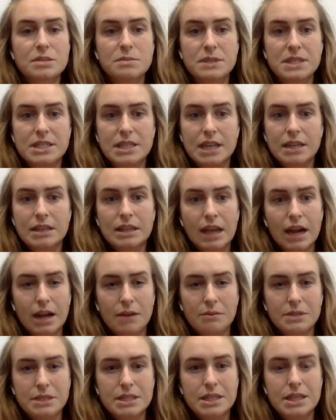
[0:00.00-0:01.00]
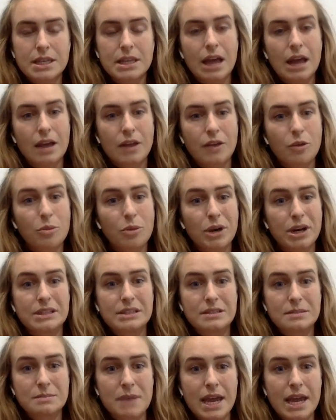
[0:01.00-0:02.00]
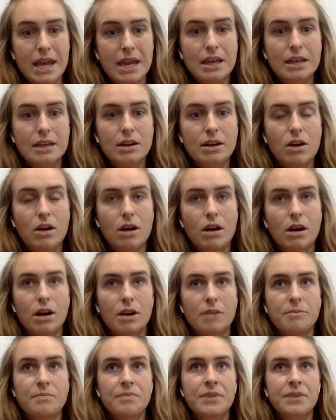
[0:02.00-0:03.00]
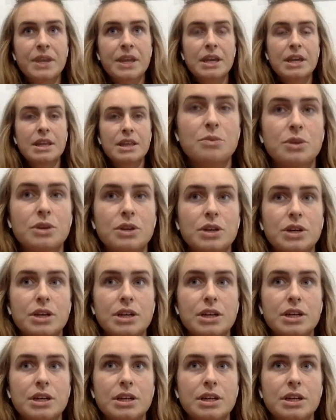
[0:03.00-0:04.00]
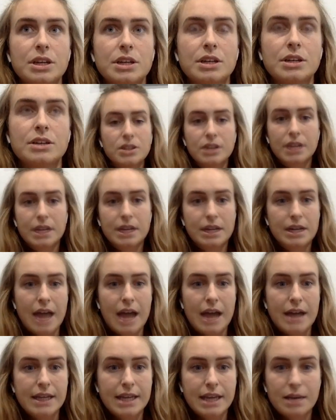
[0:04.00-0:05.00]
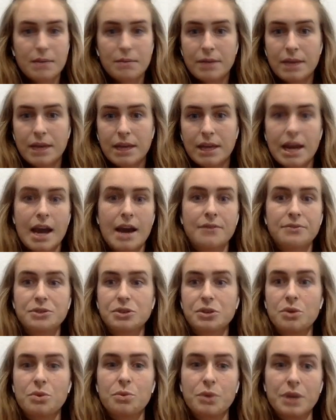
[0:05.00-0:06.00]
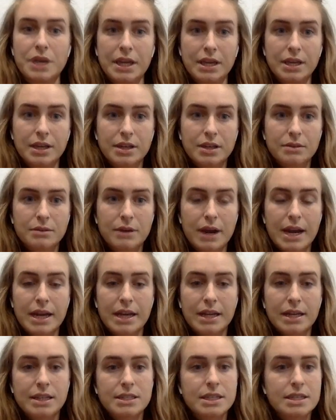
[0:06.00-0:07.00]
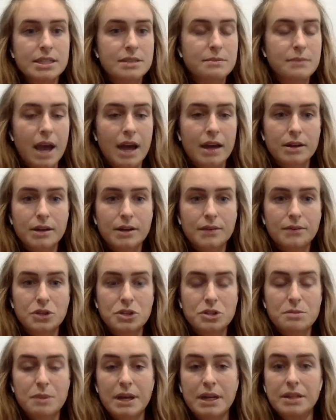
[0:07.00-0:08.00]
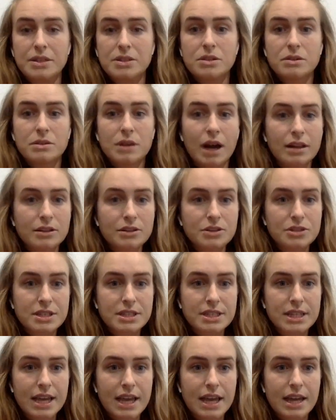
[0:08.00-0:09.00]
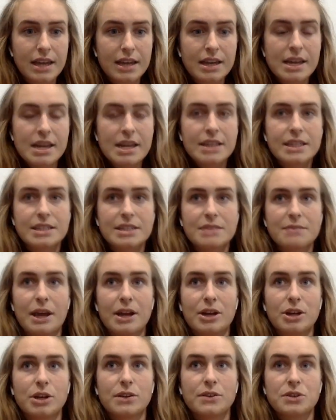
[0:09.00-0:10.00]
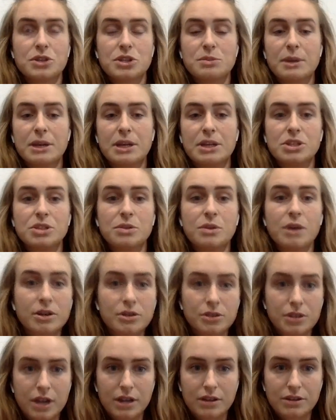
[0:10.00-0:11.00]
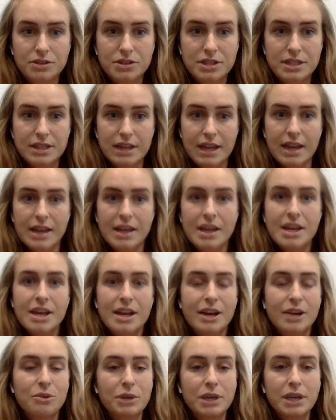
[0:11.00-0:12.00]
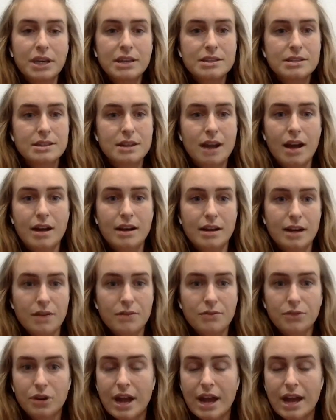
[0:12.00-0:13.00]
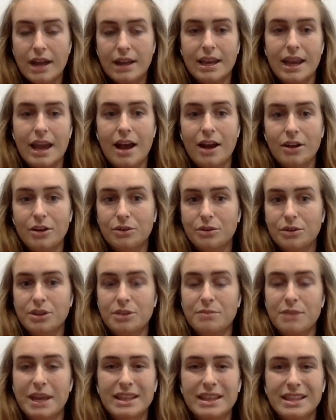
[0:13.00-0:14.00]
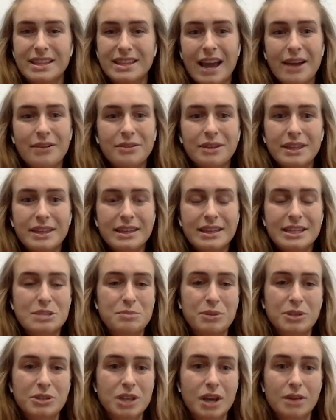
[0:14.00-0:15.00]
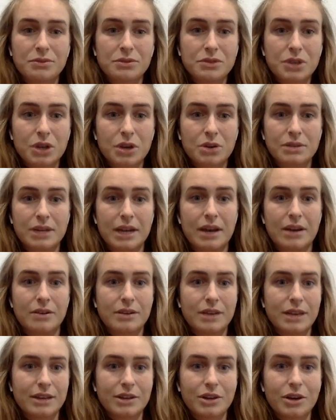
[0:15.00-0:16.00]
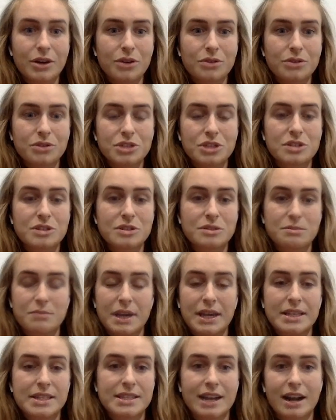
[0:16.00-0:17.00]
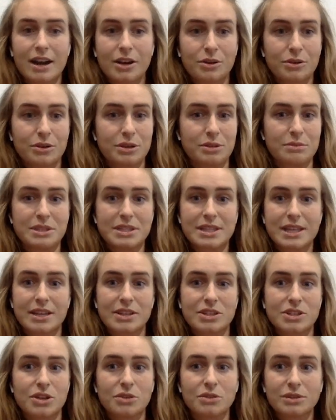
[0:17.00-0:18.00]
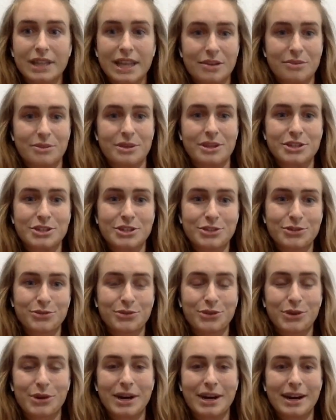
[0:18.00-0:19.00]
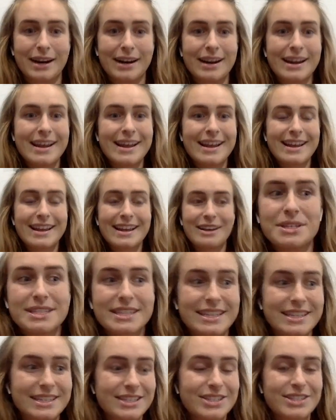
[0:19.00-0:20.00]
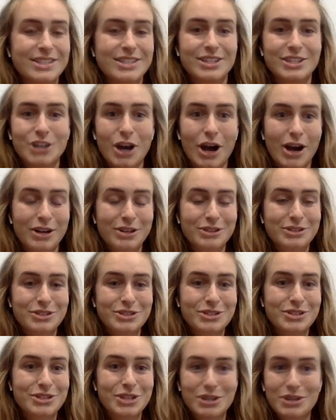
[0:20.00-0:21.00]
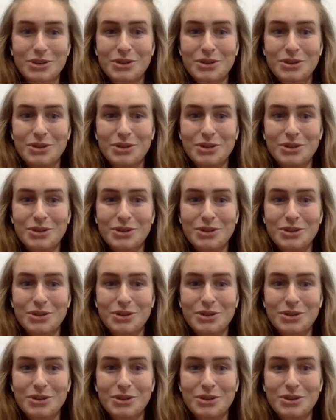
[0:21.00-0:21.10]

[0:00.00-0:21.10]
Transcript: the biggest mistake that I would see that other brands made are they would take a look at an ad campaign after a week, right? And it doesn't matter if you're spending $2 a day, doesn't matter if you're spending $200 a day. A week is not enough for any algorithm. Everything is built off of code now, and code just makes an algorithm. It's like its own language for a business to talk